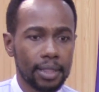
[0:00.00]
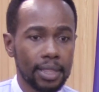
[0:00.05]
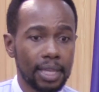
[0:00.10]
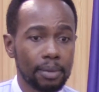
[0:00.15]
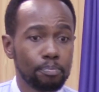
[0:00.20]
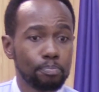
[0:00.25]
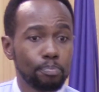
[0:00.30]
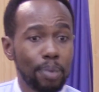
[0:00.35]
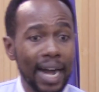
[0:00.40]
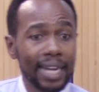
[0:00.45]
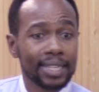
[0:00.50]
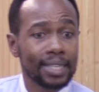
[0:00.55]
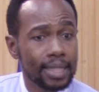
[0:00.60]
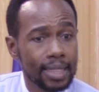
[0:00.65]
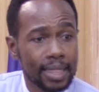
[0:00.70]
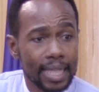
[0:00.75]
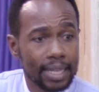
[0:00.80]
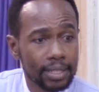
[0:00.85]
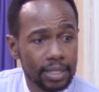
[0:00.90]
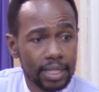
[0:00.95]
The bad
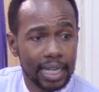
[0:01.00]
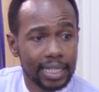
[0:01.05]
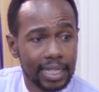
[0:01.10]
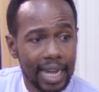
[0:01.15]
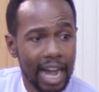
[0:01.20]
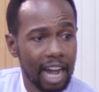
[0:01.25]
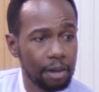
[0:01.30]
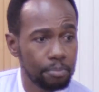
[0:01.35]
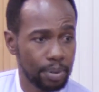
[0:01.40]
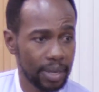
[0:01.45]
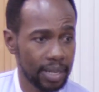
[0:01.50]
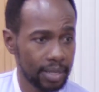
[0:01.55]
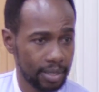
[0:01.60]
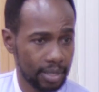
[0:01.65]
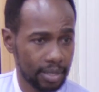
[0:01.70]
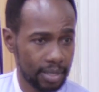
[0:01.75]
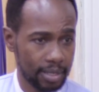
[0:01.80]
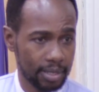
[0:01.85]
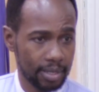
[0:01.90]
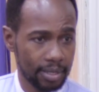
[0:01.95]
things that
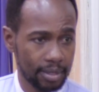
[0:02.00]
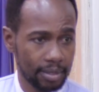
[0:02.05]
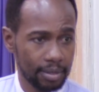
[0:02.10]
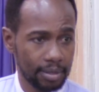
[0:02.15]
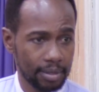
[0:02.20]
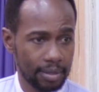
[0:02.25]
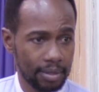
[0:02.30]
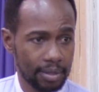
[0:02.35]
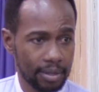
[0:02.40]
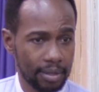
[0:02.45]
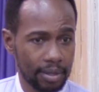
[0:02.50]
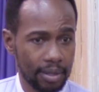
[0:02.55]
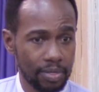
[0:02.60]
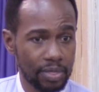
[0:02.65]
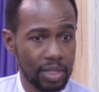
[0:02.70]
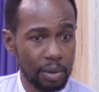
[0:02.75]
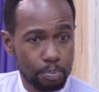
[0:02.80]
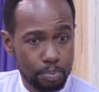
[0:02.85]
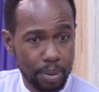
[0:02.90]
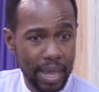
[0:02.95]
happened,
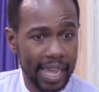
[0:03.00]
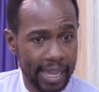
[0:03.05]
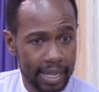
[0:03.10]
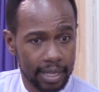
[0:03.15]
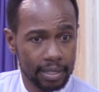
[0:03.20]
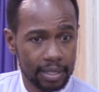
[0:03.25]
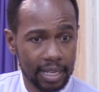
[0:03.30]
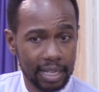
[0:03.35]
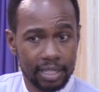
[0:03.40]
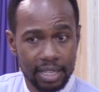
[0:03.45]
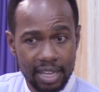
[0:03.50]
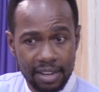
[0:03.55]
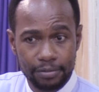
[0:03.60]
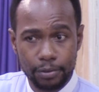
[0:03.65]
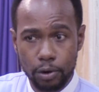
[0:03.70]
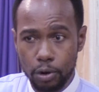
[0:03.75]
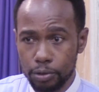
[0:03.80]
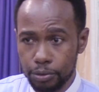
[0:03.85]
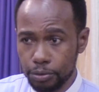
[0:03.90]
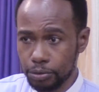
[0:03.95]
the pain that they
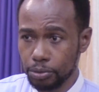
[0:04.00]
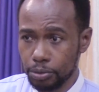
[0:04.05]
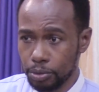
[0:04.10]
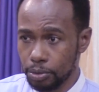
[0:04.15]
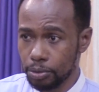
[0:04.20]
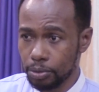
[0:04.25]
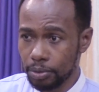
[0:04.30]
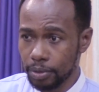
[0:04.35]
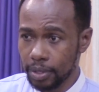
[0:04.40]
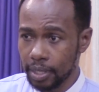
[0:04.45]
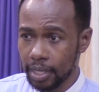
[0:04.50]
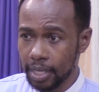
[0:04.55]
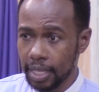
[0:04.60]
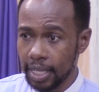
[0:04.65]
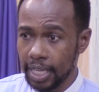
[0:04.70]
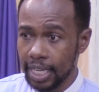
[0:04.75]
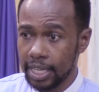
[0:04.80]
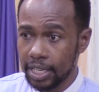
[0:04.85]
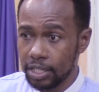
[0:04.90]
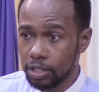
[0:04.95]
have gone through,
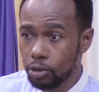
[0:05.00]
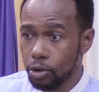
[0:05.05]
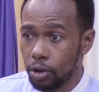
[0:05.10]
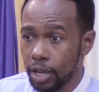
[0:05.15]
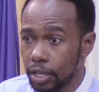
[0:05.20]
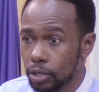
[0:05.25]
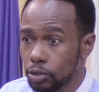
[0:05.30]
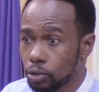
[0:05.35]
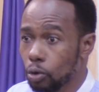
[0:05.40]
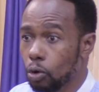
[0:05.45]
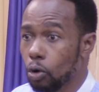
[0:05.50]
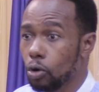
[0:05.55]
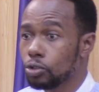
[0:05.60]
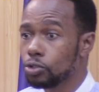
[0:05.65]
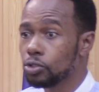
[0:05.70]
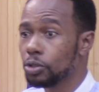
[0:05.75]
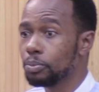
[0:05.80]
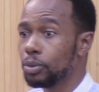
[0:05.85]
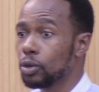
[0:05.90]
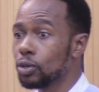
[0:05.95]
it is going to
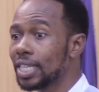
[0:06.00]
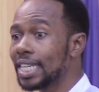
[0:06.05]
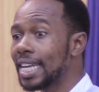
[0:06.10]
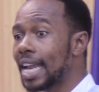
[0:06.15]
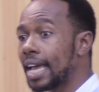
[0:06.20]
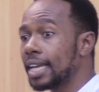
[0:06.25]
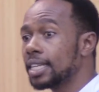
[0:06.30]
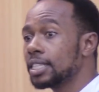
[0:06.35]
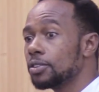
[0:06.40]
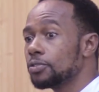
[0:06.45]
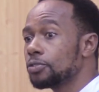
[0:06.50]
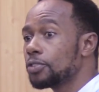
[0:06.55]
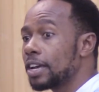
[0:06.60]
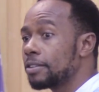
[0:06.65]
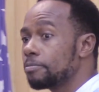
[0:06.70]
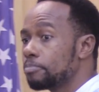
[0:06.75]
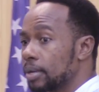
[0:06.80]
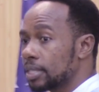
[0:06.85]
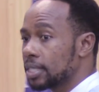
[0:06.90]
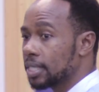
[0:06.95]
contribute
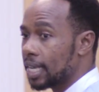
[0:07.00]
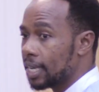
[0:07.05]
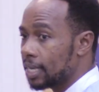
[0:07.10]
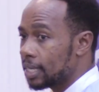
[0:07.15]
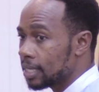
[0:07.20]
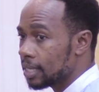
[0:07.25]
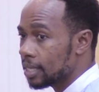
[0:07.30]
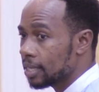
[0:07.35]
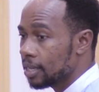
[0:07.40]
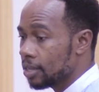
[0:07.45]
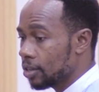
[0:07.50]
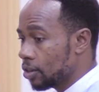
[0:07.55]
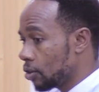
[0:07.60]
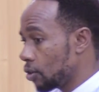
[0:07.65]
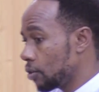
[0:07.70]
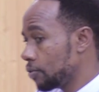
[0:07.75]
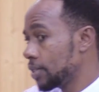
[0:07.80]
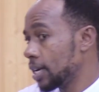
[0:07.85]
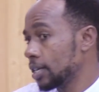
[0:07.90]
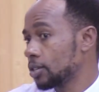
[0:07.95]
95%
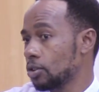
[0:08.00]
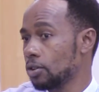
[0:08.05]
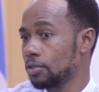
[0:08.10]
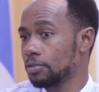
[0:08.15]
of that